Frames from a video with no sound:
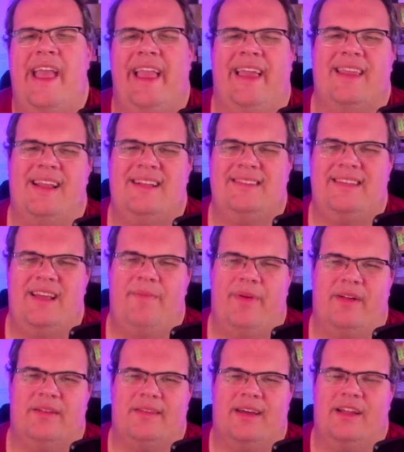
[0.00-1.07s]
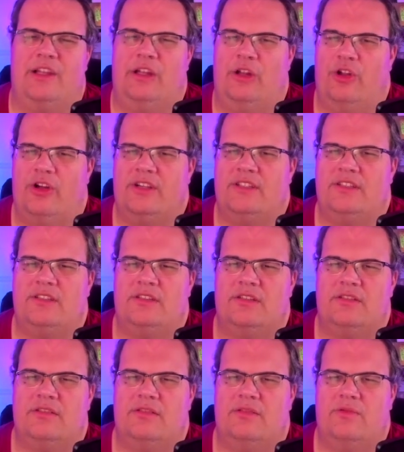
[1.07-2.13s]
Can I say Belladonna looks...
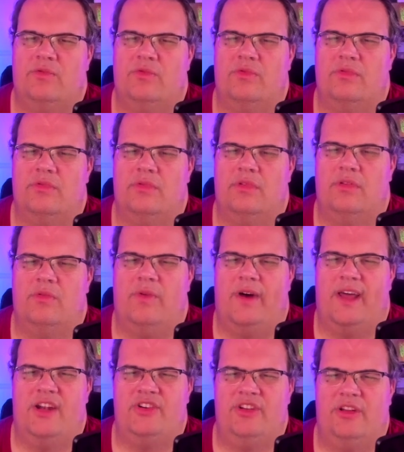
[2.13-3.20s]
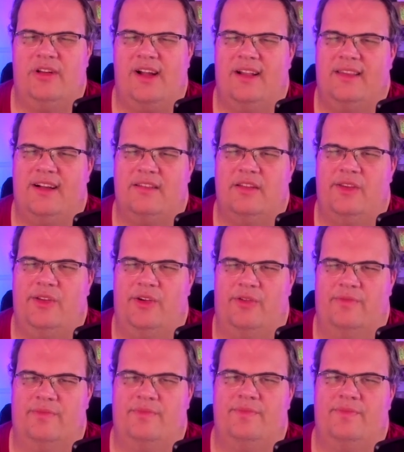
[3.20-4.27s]
Why does she look like Dr. Doom?